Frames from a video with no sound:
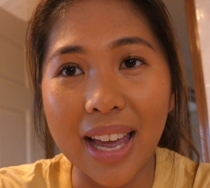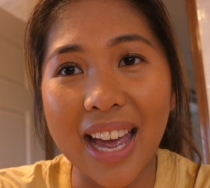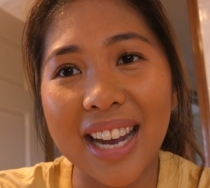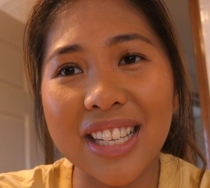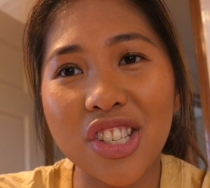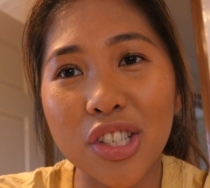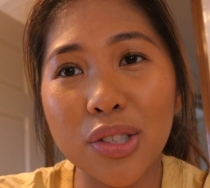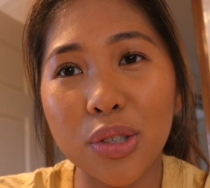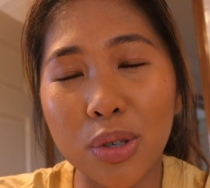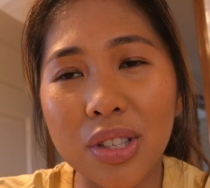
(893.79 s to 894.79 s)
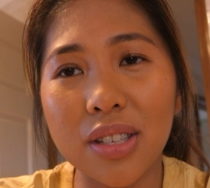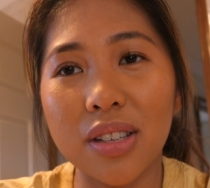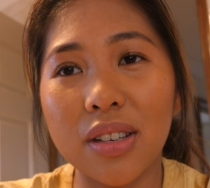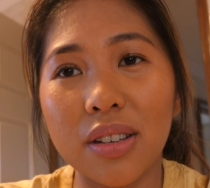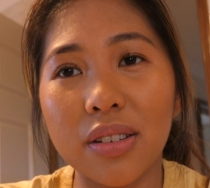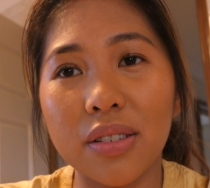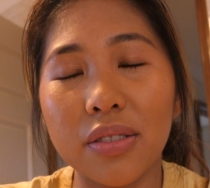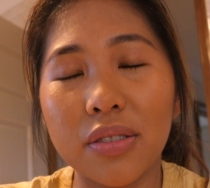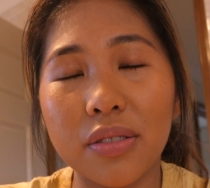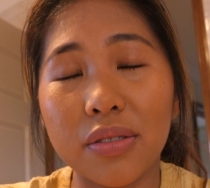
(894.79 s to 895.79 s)
And it's just good to
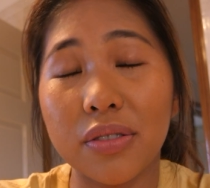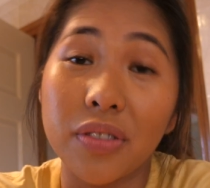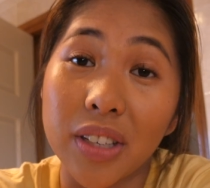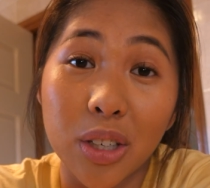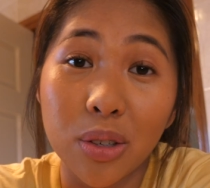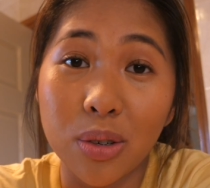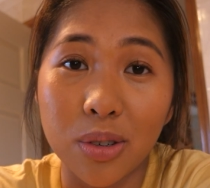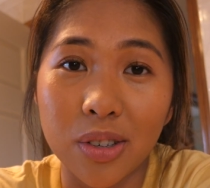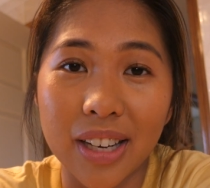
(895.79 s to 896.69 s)
feel good,